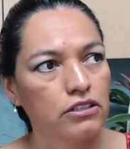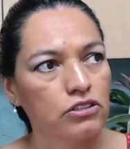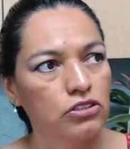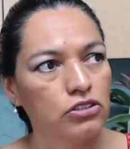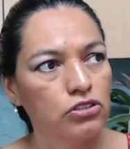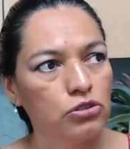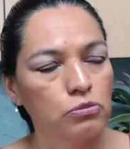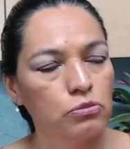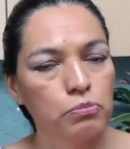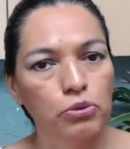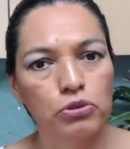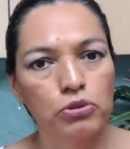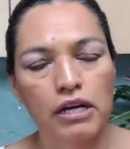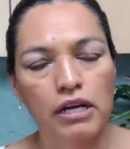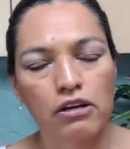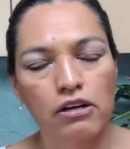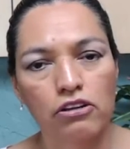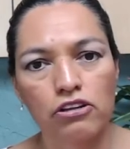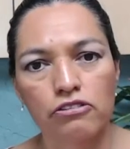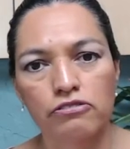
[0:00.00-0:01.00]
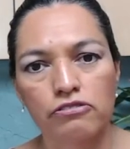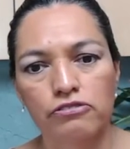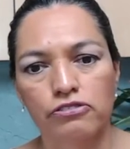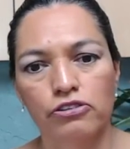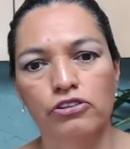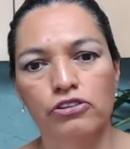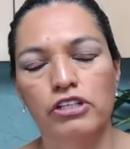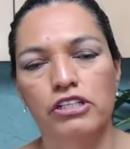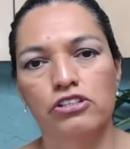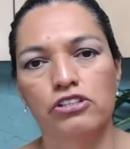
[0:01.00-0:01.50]
you put a lot of
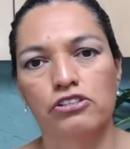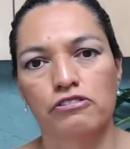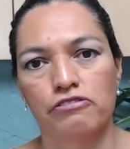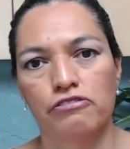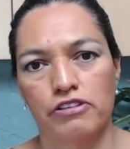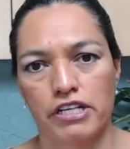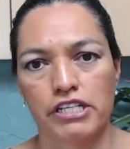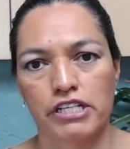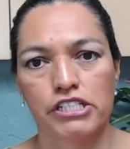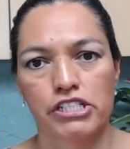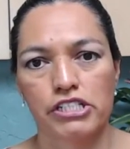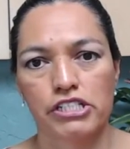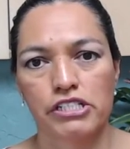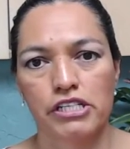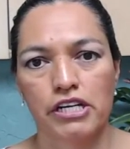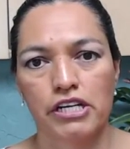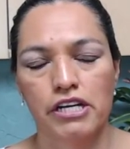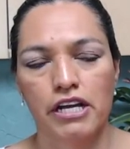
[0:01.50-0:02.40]
food in your fridge